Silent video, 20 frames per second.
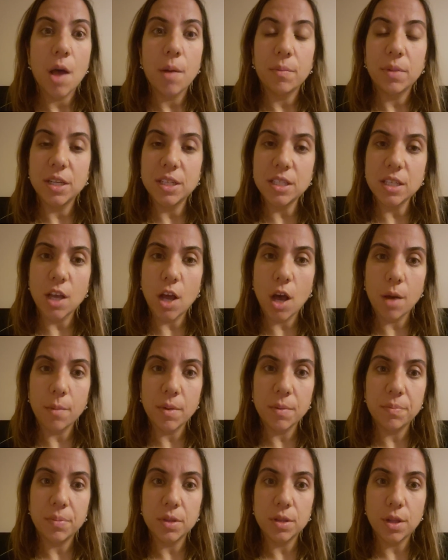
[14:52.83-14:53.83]
Place a
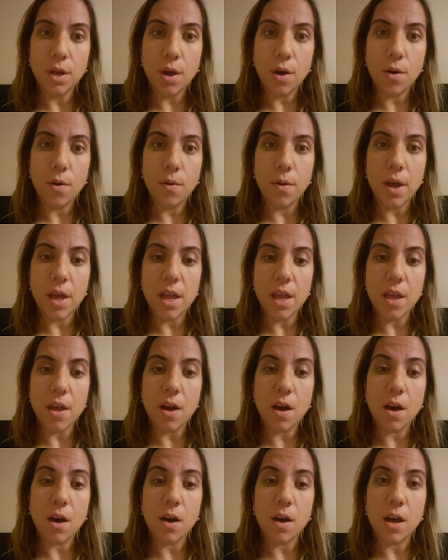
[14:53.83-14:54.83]
comment below
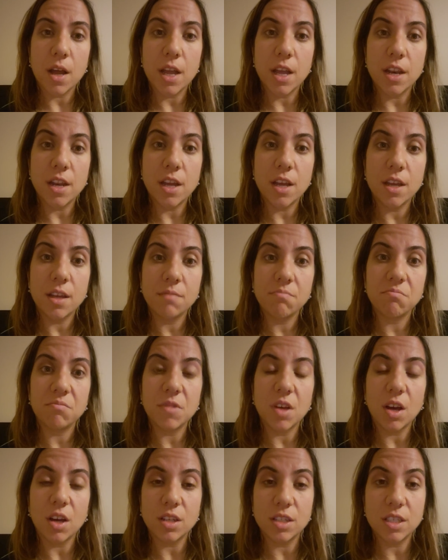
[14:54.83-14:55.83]
on
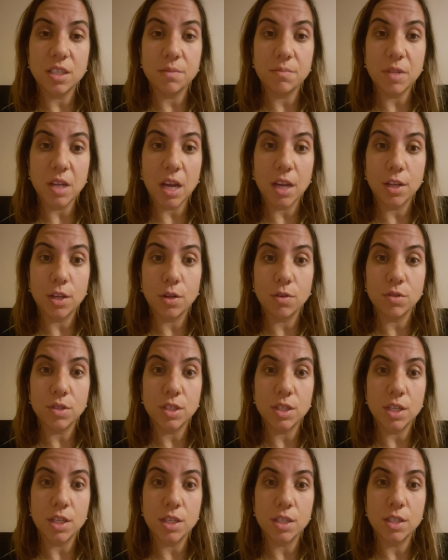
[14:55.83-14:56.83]
autism
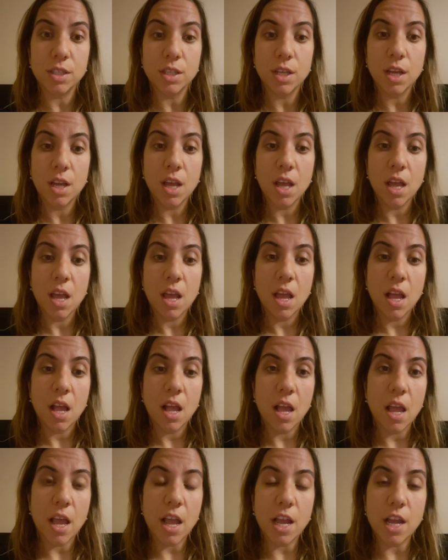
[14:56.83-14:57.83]
diagnosis
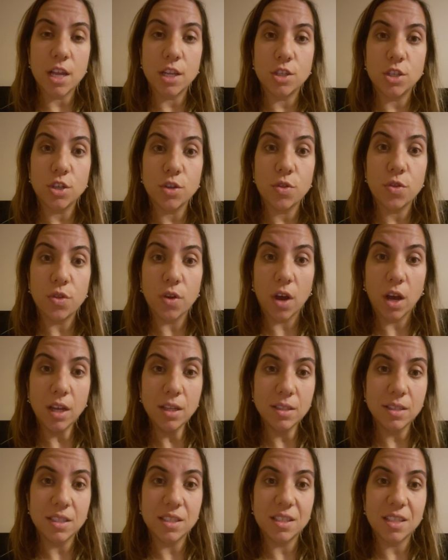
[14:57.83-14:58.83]
and your
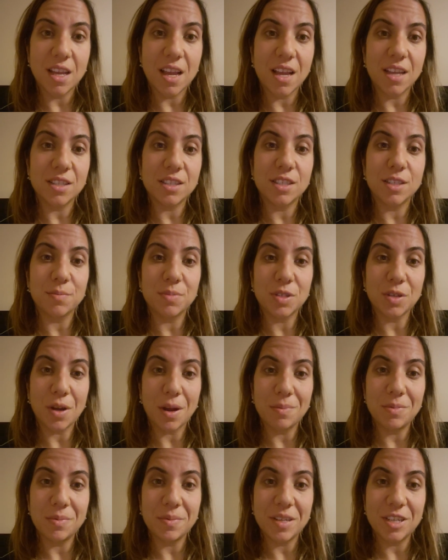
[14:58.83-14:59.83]
thoughts.
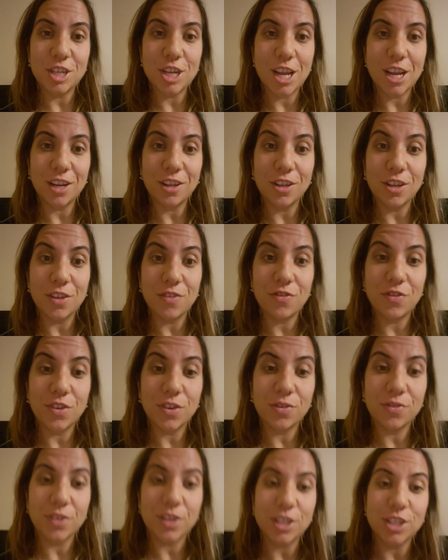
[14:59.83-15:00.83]
Subscribe to my channel and
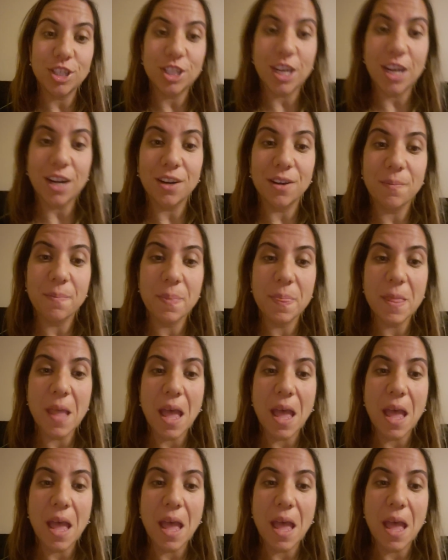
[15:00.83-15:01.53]
feel free to share.